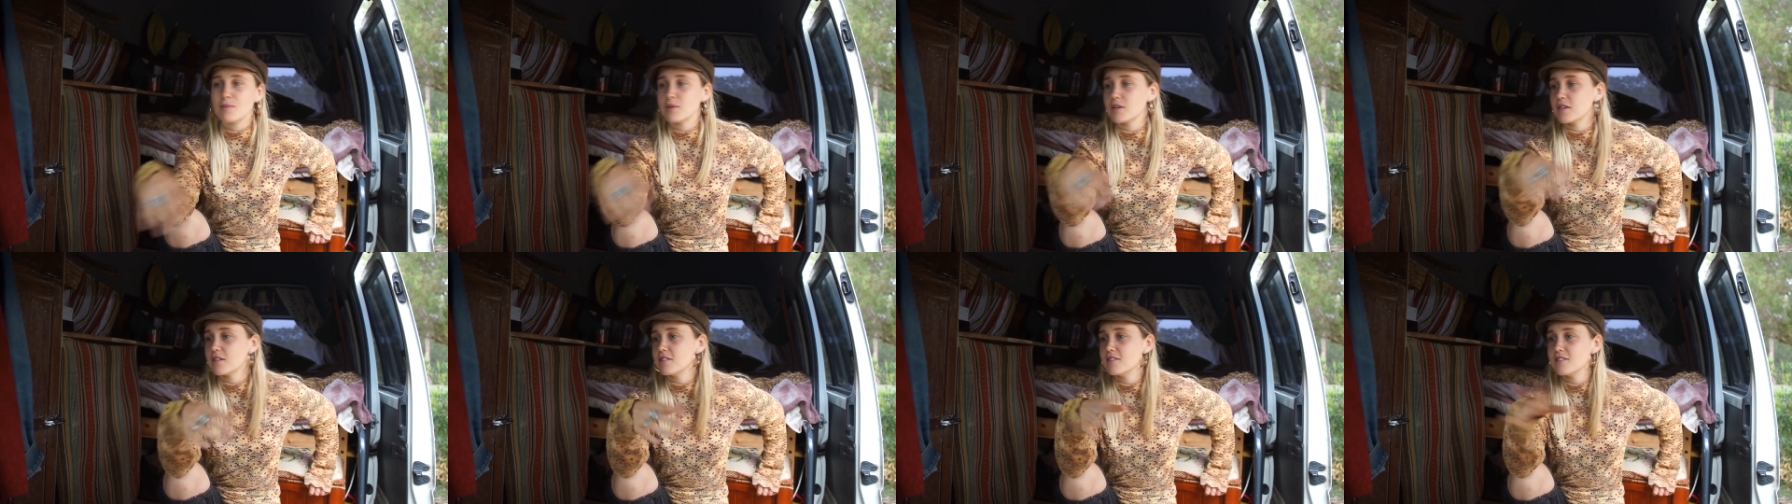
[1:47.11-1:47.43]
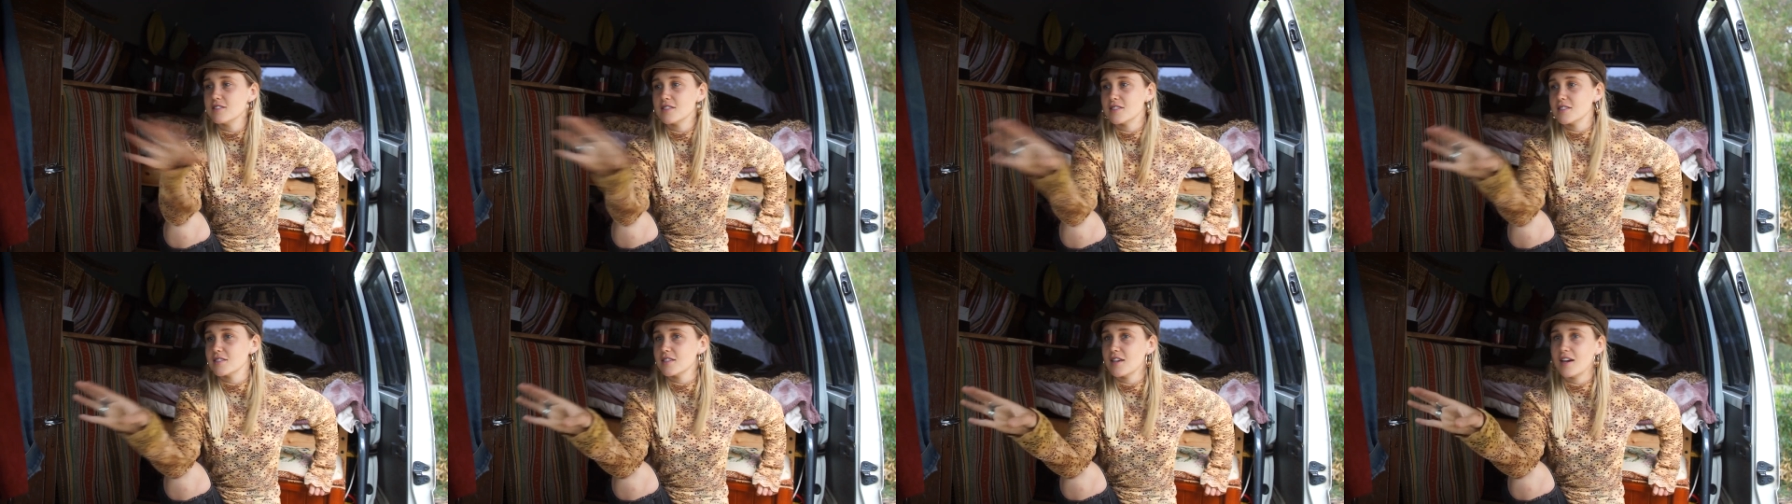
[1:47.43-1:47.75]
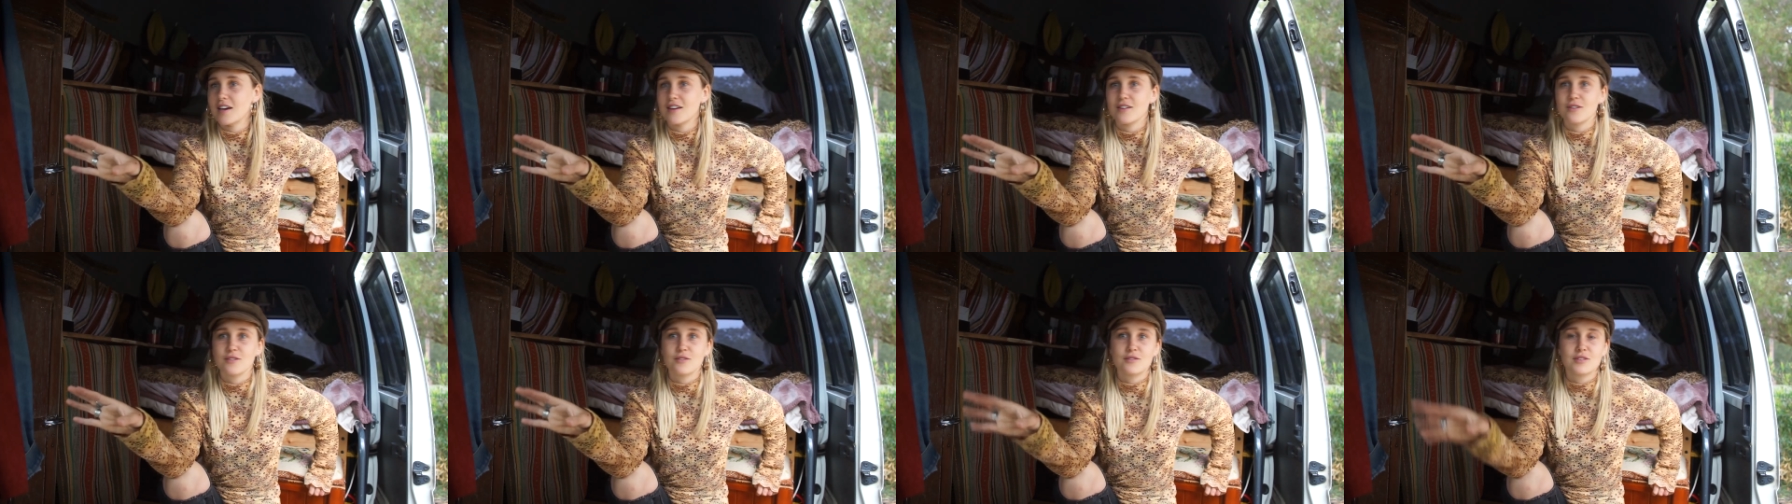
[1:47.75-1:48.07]
because
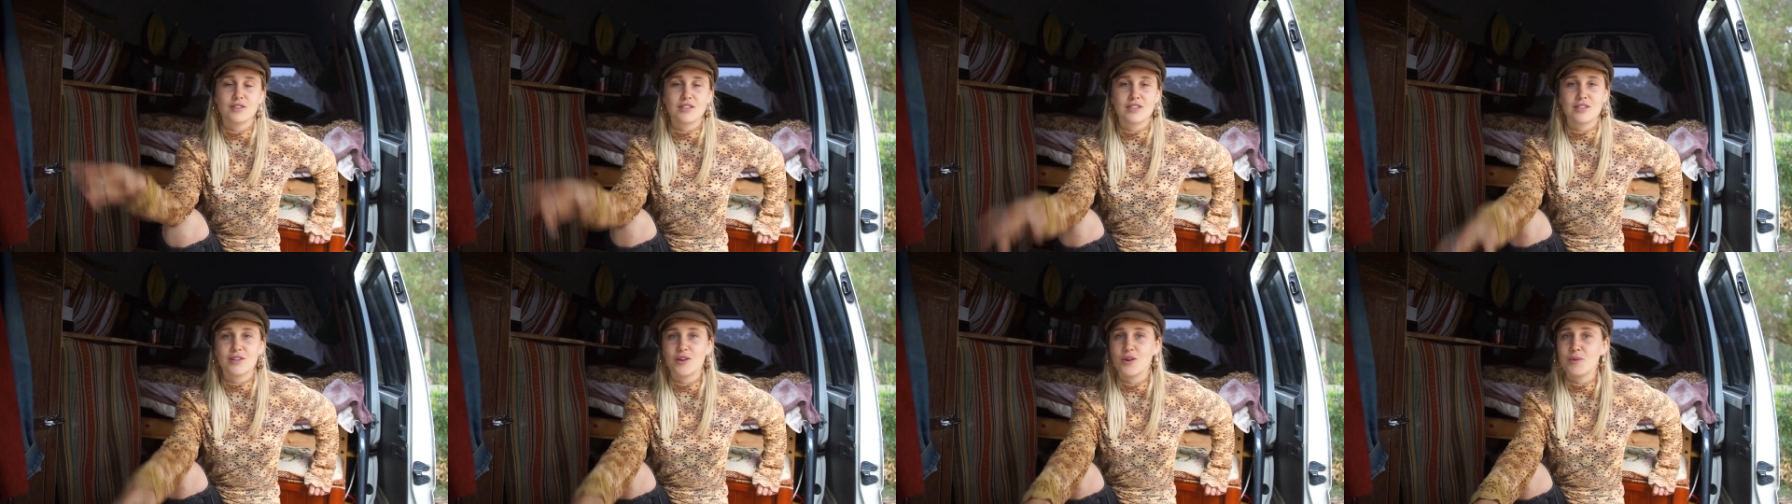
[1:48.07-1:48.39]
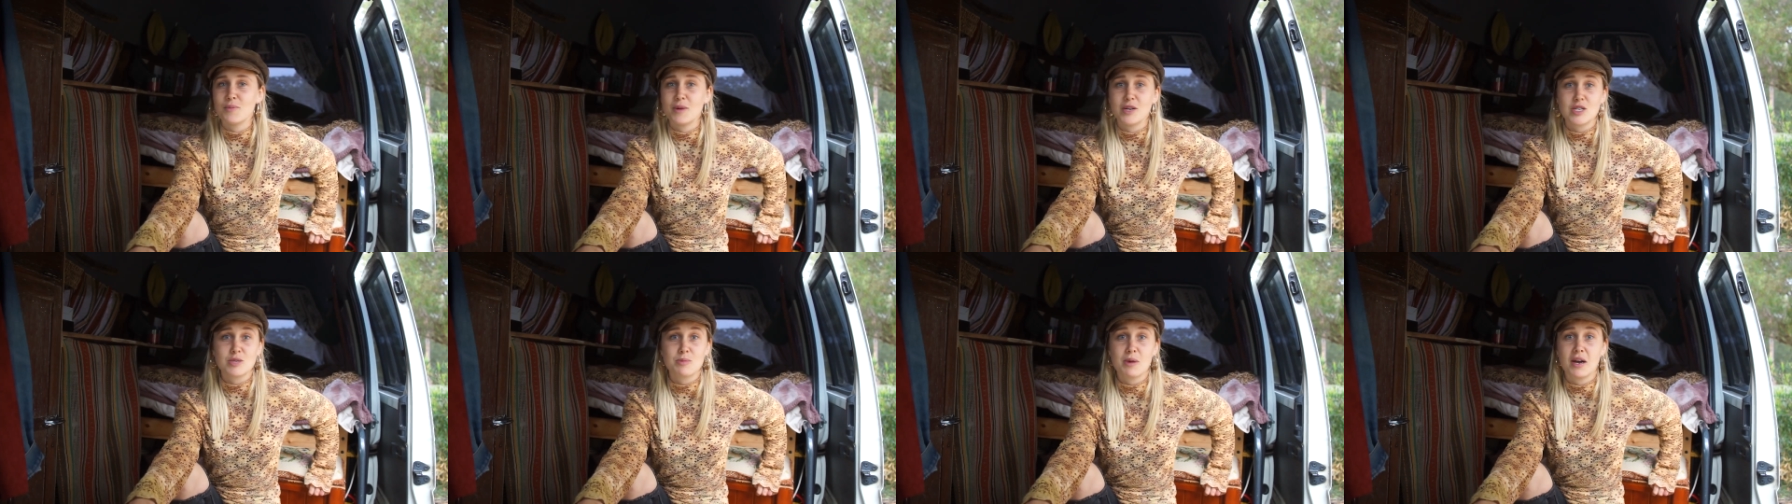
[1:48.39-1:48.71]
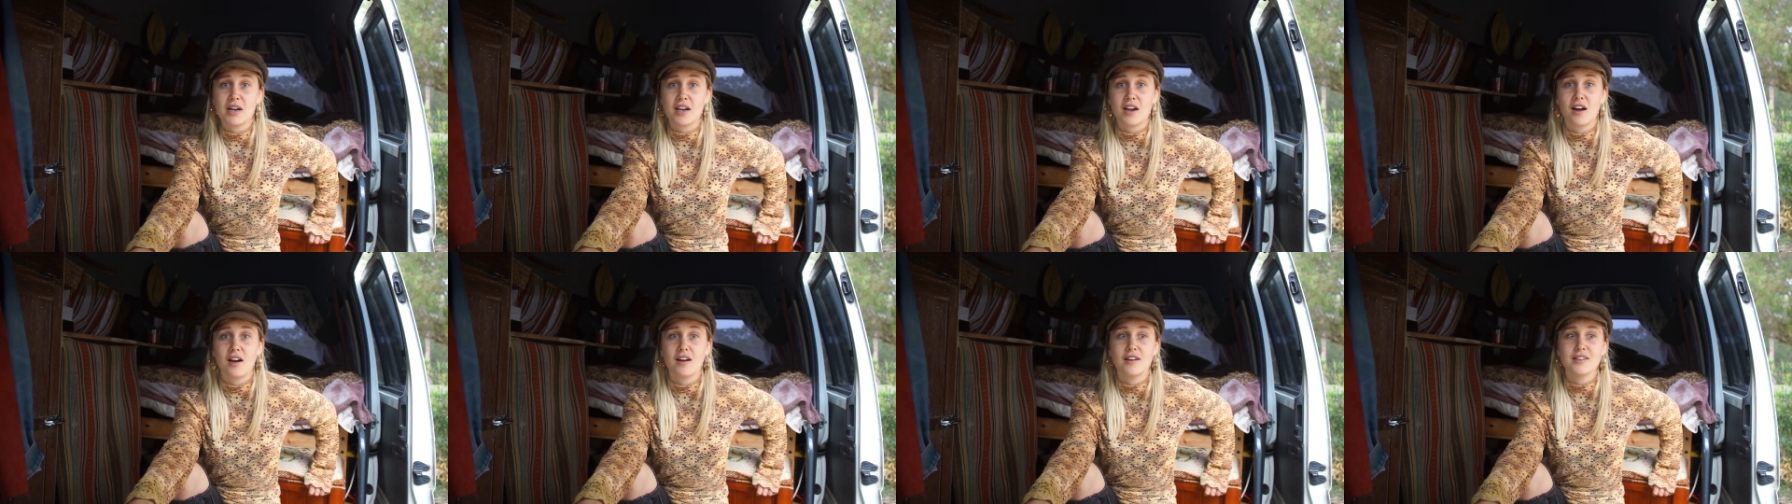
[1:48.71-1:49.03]
I don't really know much
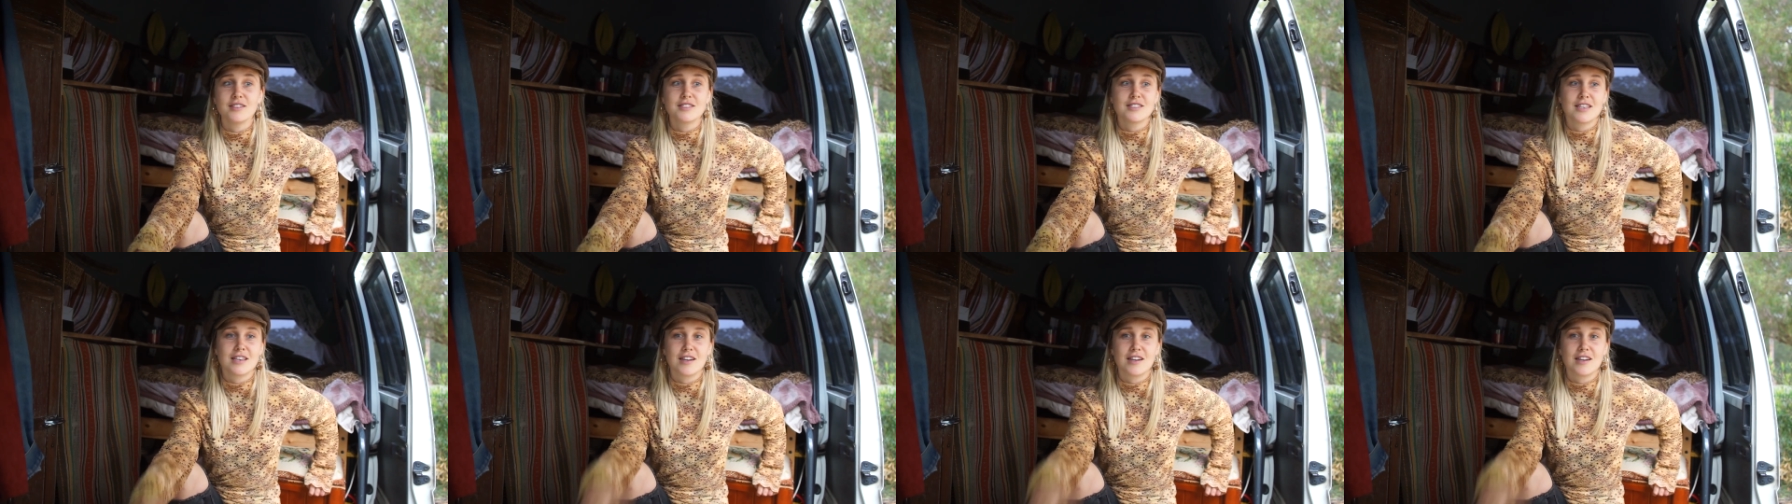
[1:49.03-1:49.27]
about cars